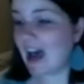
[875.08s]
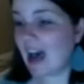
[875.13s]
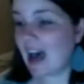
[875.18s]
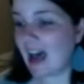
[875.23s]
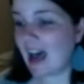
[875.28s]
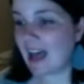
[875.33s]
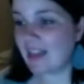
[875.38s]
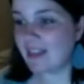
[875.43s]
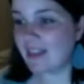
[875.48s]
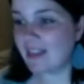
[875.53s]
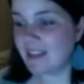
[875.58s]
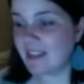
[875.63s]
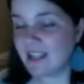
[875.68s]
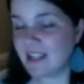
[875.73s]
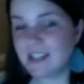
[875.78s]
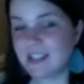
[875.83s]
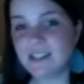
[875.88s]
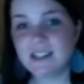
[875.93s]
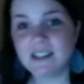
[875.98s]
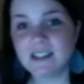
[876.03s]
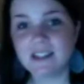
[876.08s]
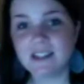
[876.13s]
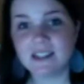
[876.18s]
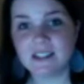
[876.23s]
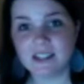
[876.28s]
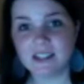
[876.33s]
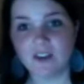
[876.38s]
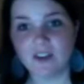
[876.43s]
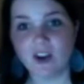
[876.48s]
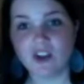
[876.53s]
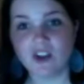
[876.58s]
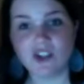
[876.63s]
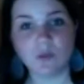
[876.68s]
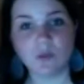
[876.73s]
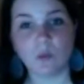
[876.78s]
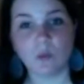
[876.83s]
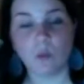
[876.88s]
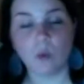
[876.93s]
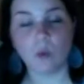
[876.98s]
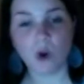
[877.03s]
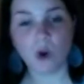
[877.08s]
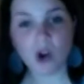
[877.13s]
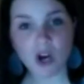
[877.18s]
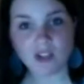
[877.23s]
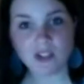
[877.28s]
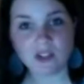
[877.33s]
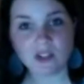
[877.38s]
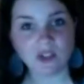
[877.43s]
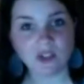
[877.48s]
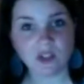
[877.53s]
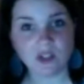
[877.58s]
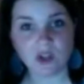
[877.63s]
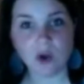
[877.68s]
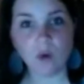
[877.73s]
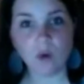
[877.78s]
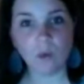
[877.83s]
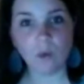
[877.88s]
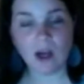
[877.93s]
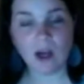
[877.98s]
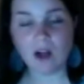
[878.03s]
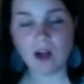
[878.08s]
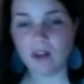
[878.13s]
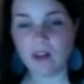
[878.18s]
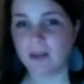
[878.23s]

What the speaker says: this stuff just works so well.